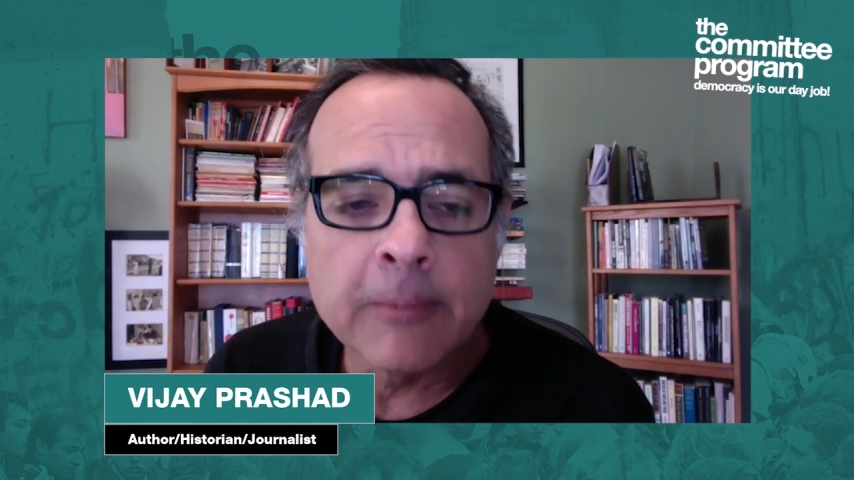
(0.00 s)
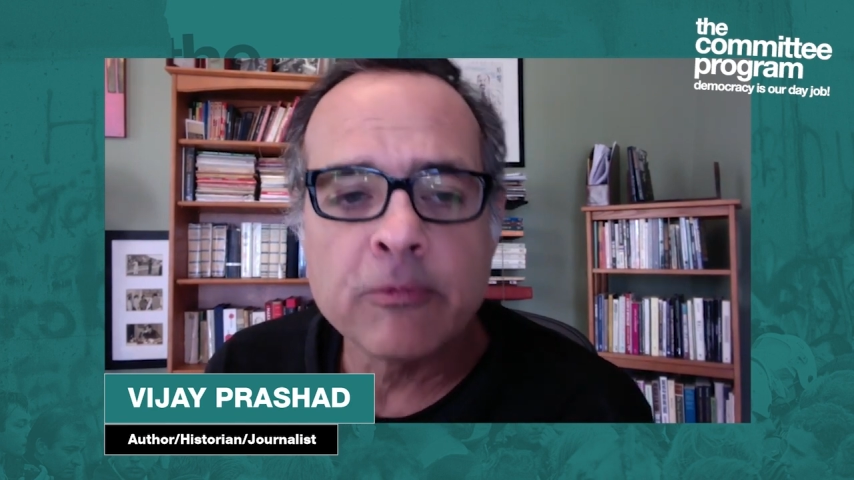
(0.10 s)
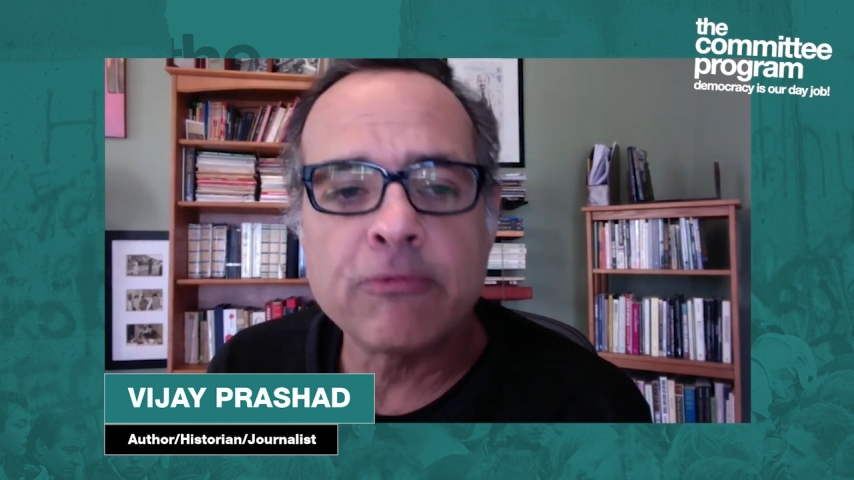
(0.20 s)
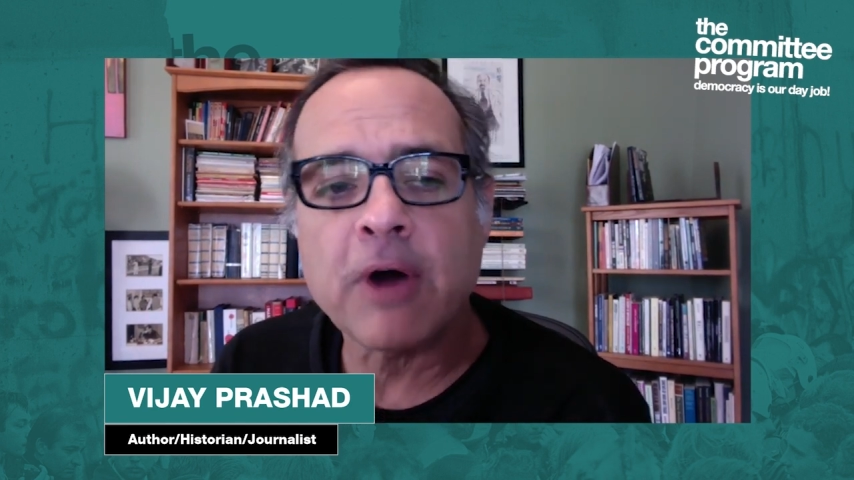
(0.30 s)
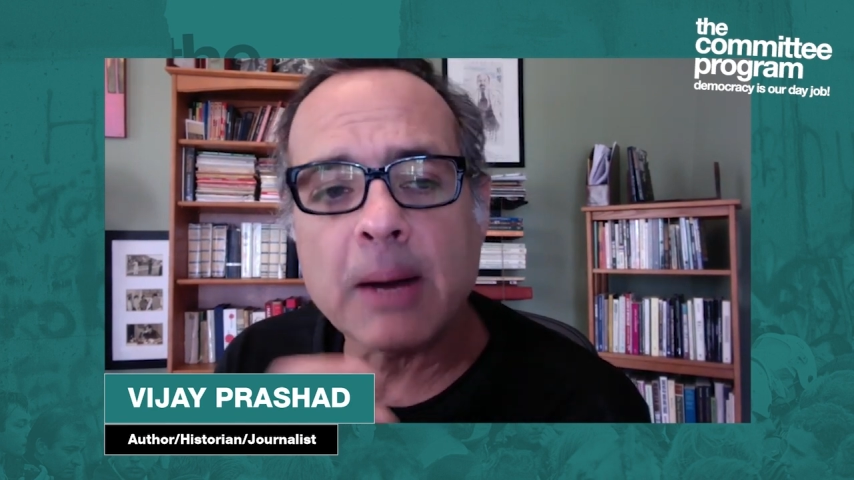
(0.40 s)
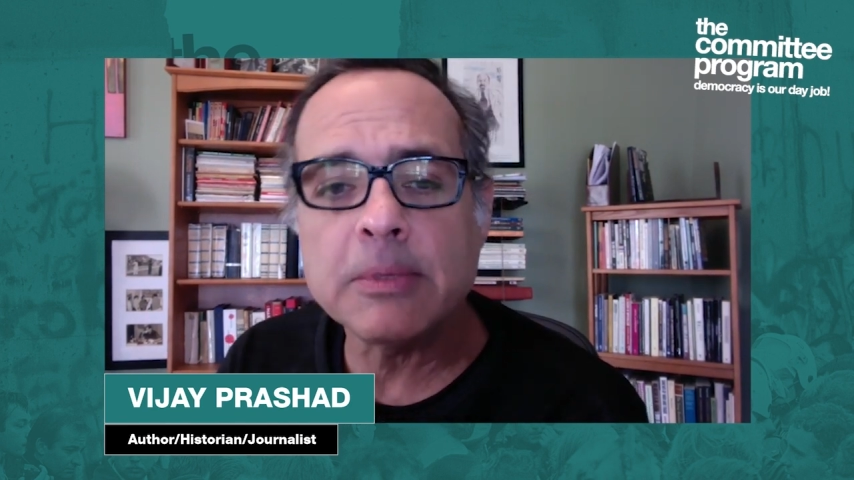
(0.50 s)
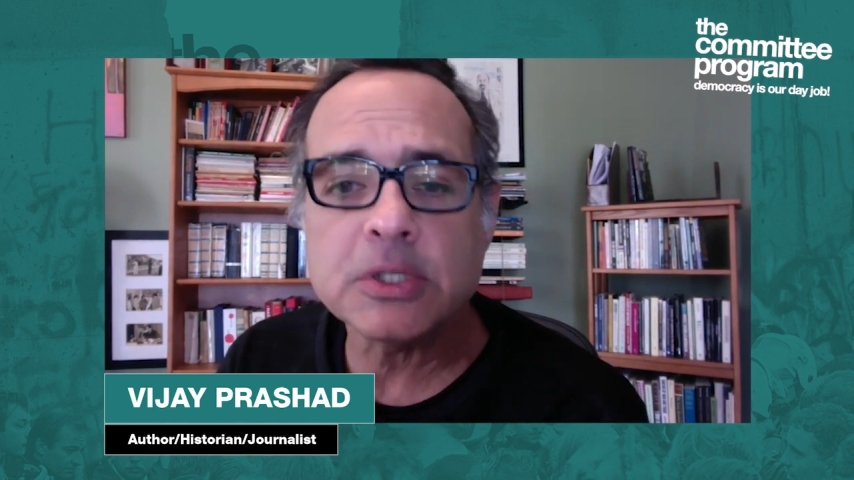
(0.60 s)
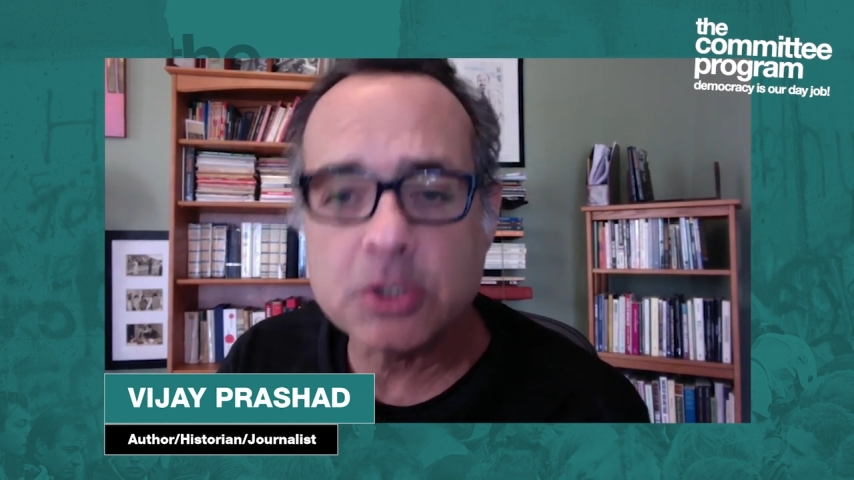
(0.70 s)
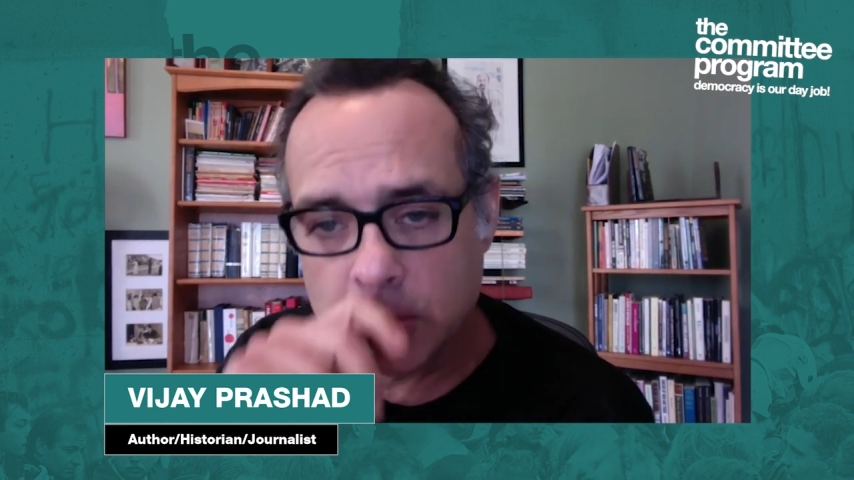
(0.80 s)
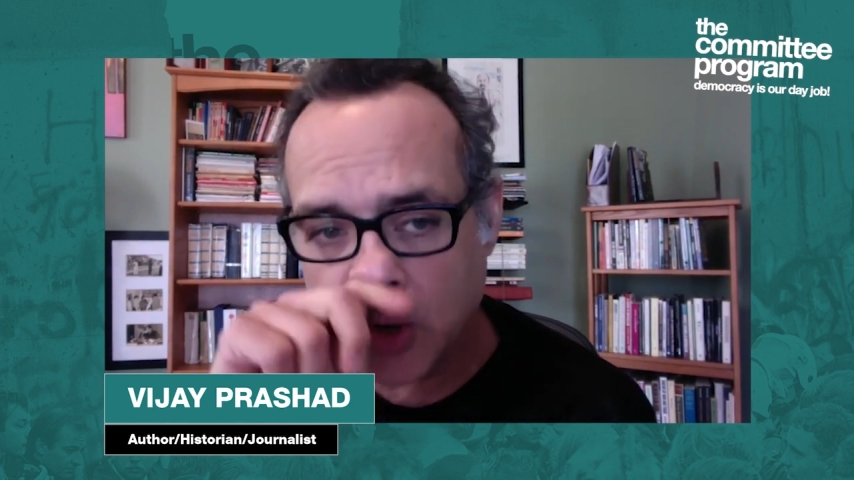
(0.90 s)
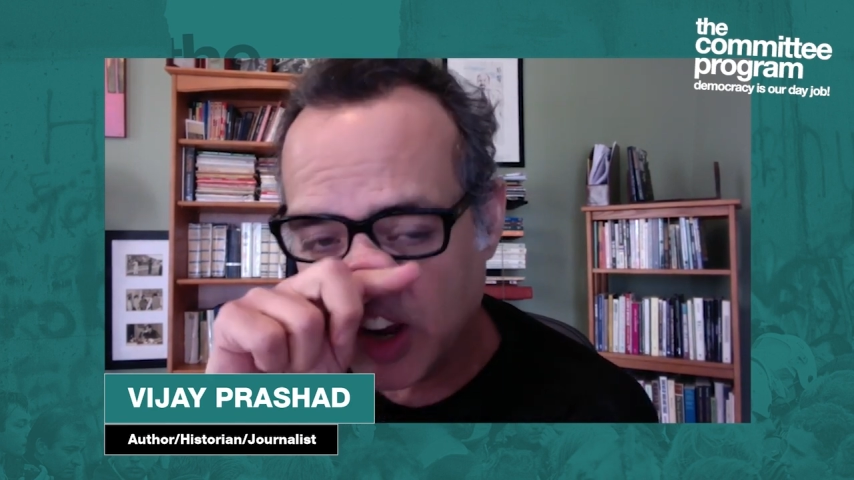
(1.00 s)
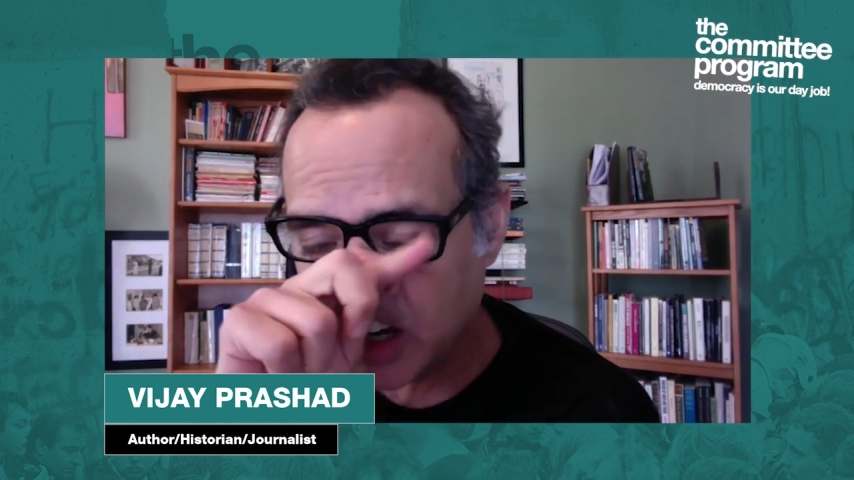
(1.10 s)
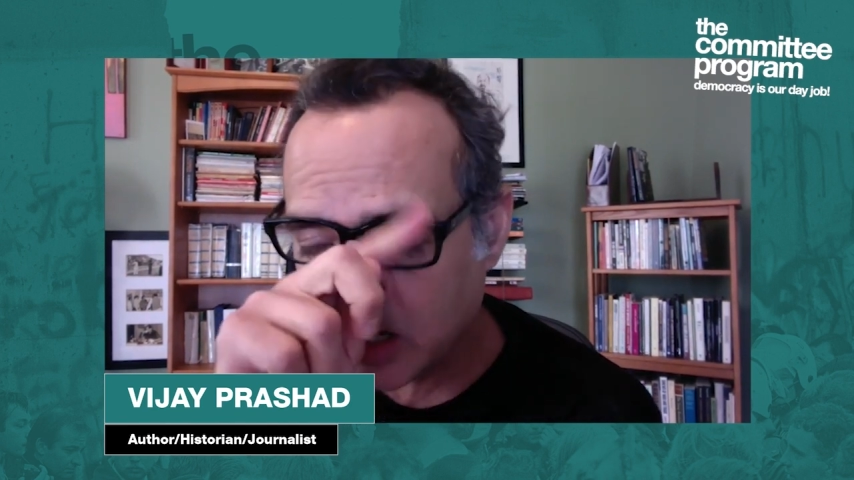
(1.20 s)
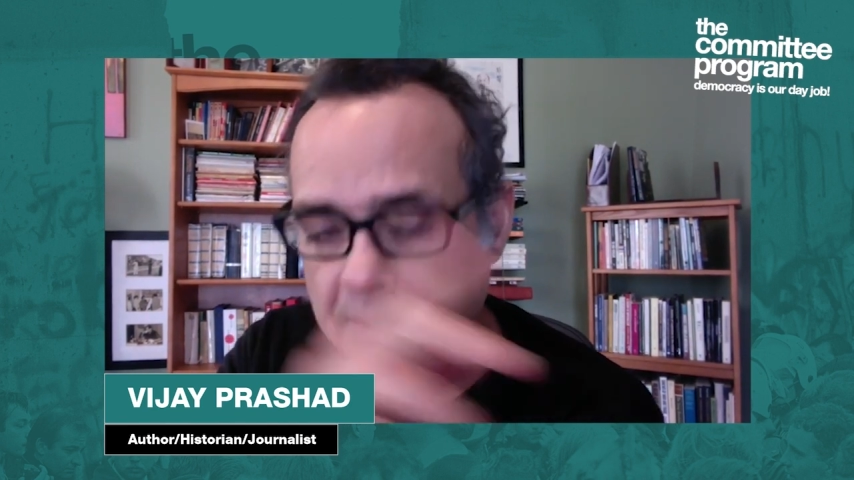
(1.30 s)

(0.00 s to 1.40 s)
farmers joined